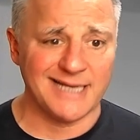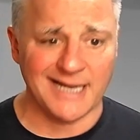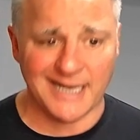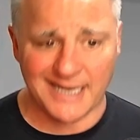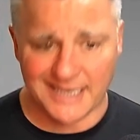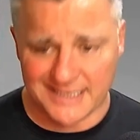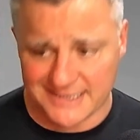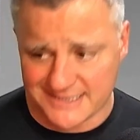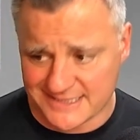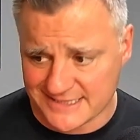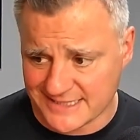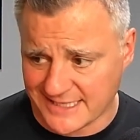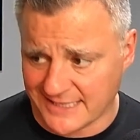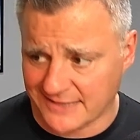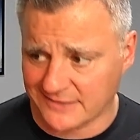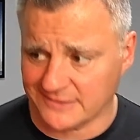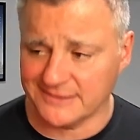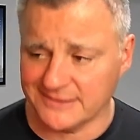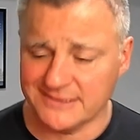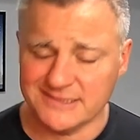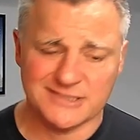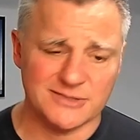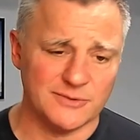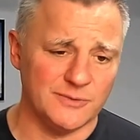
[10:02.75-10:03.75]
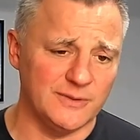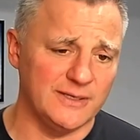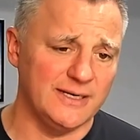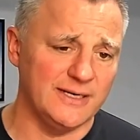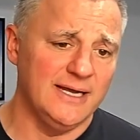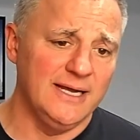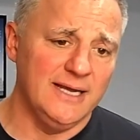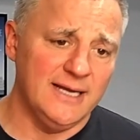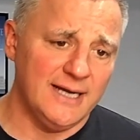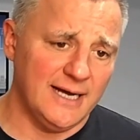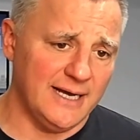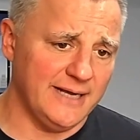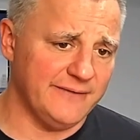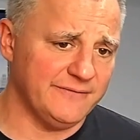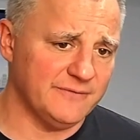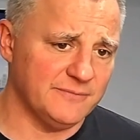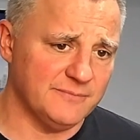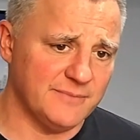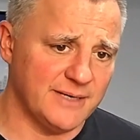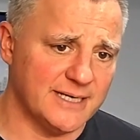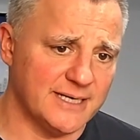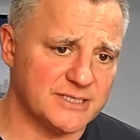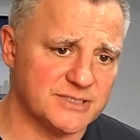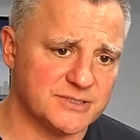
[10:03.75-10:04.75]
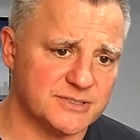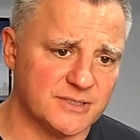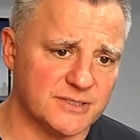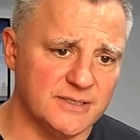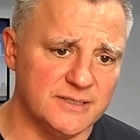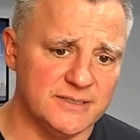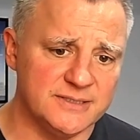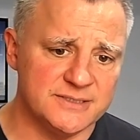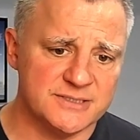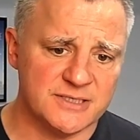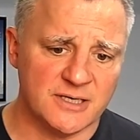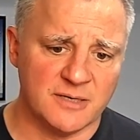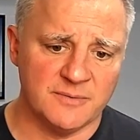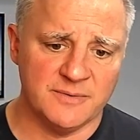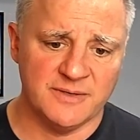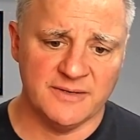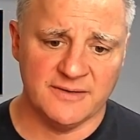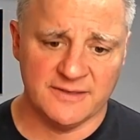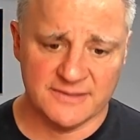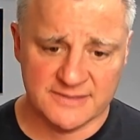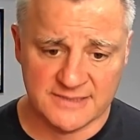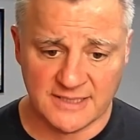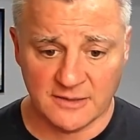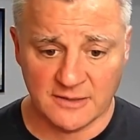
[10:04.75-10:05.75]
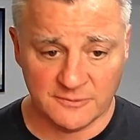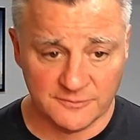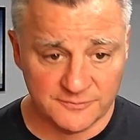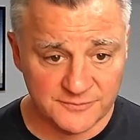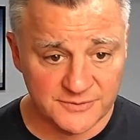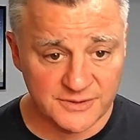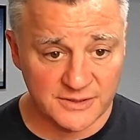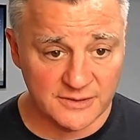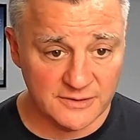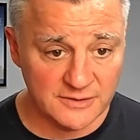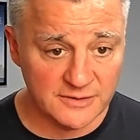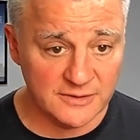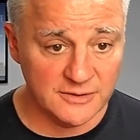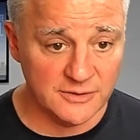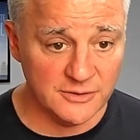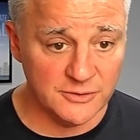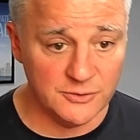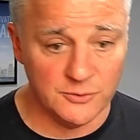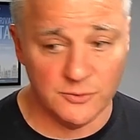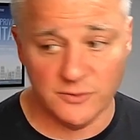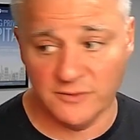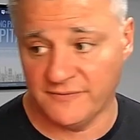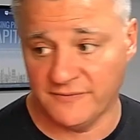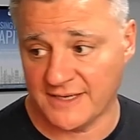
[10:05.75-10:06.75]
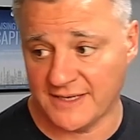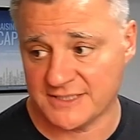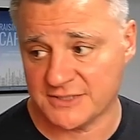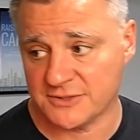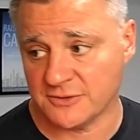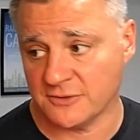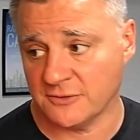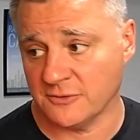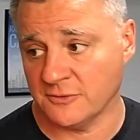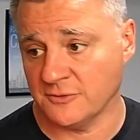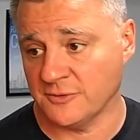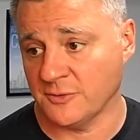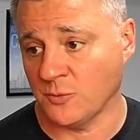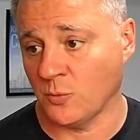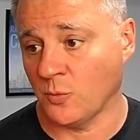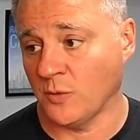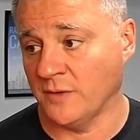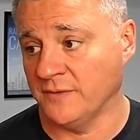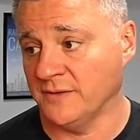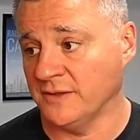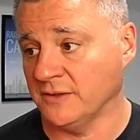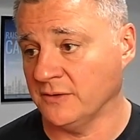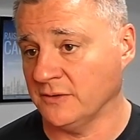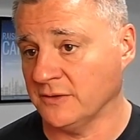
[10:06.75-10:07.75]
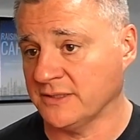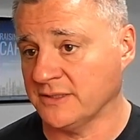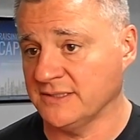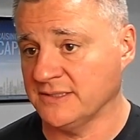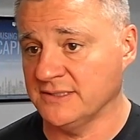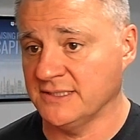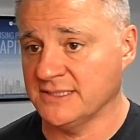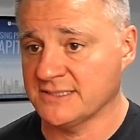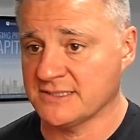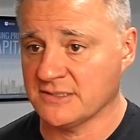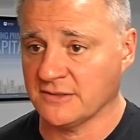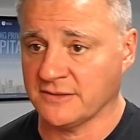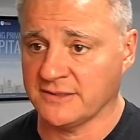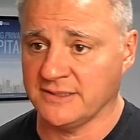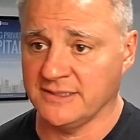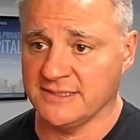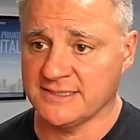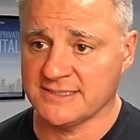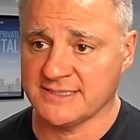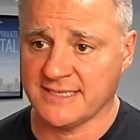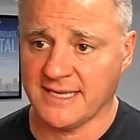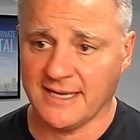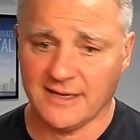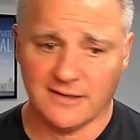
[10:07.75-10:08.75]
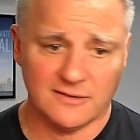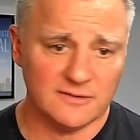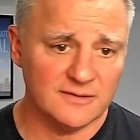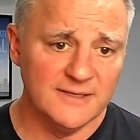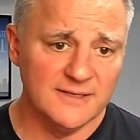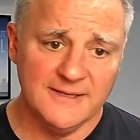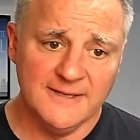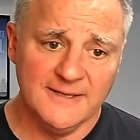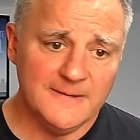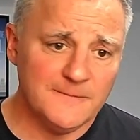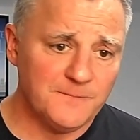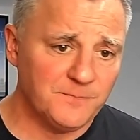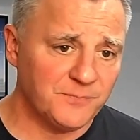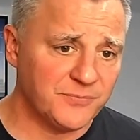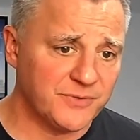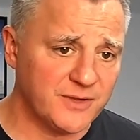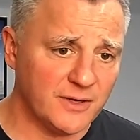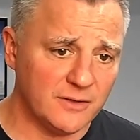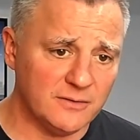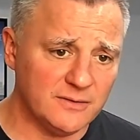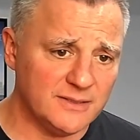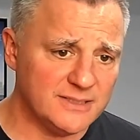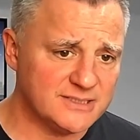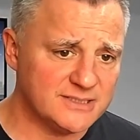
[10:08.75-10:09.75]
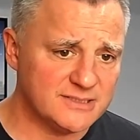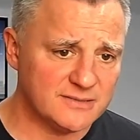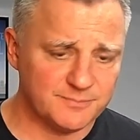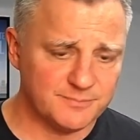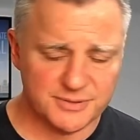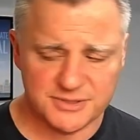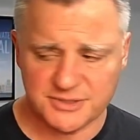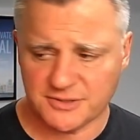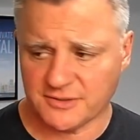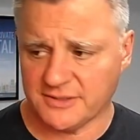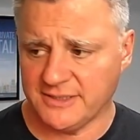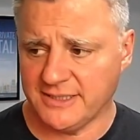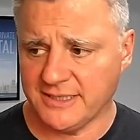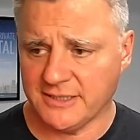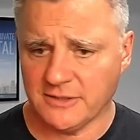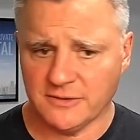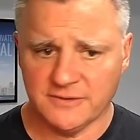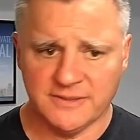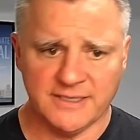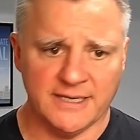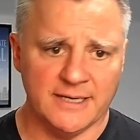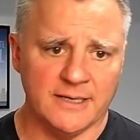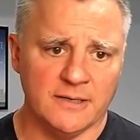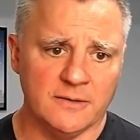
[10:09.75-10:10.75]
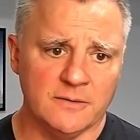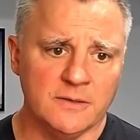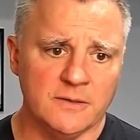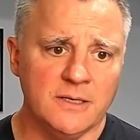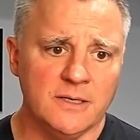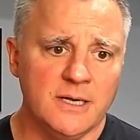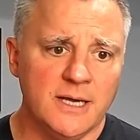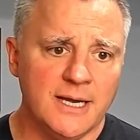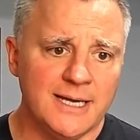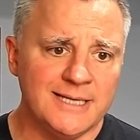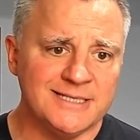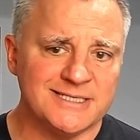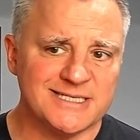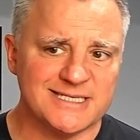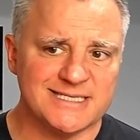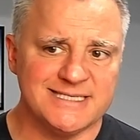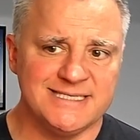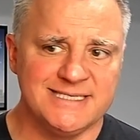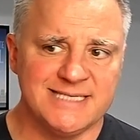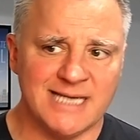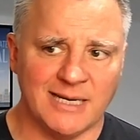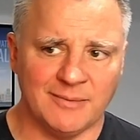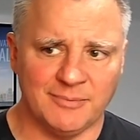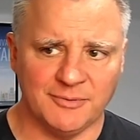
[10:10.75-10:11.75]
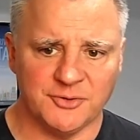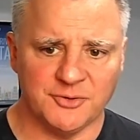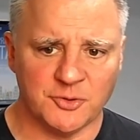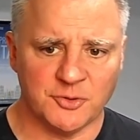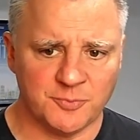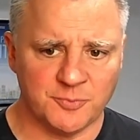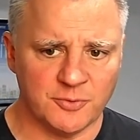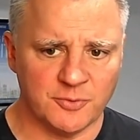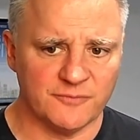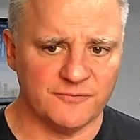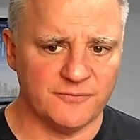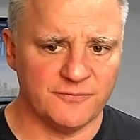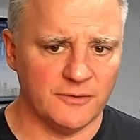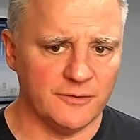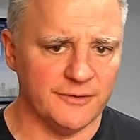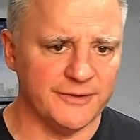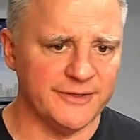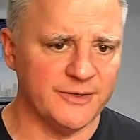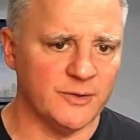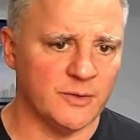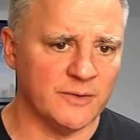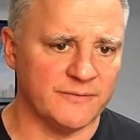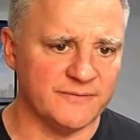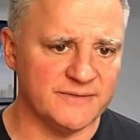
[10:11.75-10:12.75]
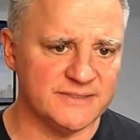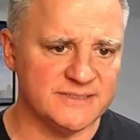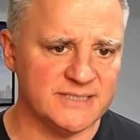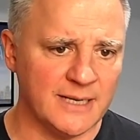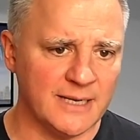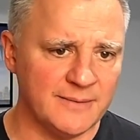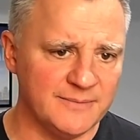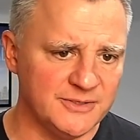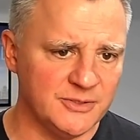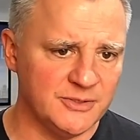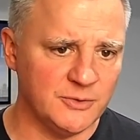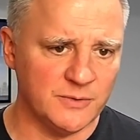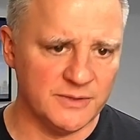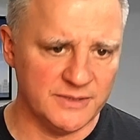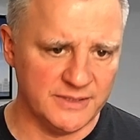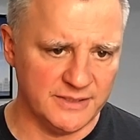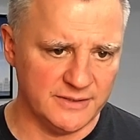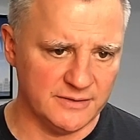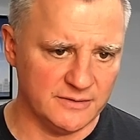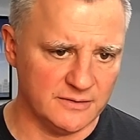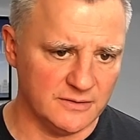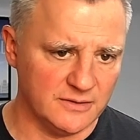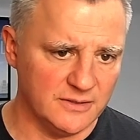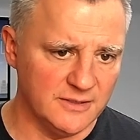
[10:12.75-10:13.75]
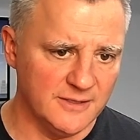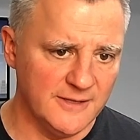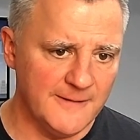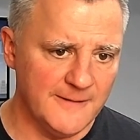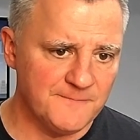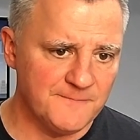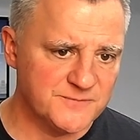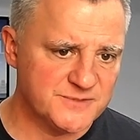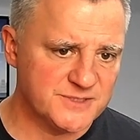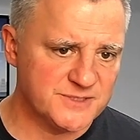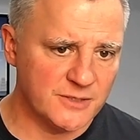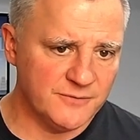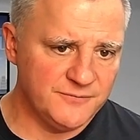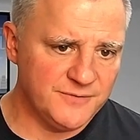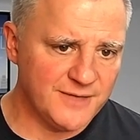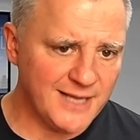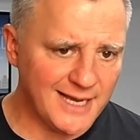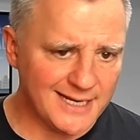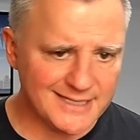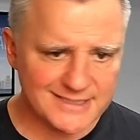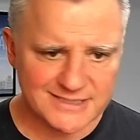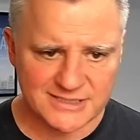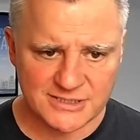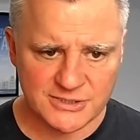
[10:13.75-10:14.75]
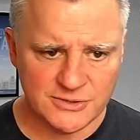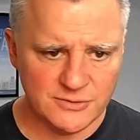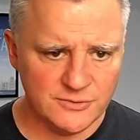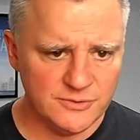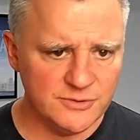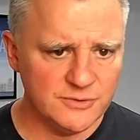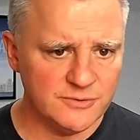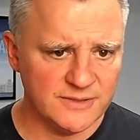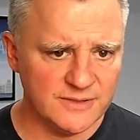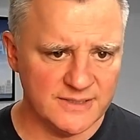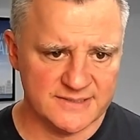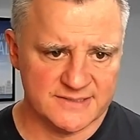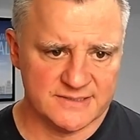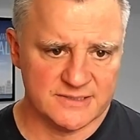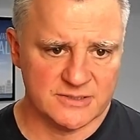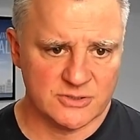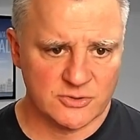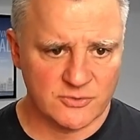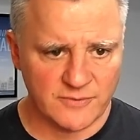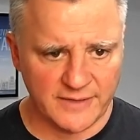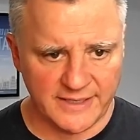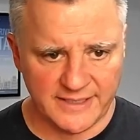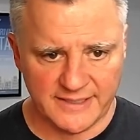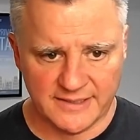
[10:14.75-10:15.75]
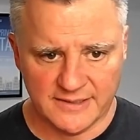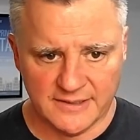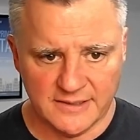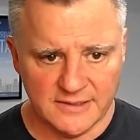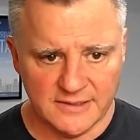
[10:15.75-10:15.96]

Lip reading: kind of scaled into it. I have a mantra, Jeremy, to tell the new investor, the one that's looking to scale, don't put your ego down and just double your portfolio every time you do a deal. So if you got 2 units, great.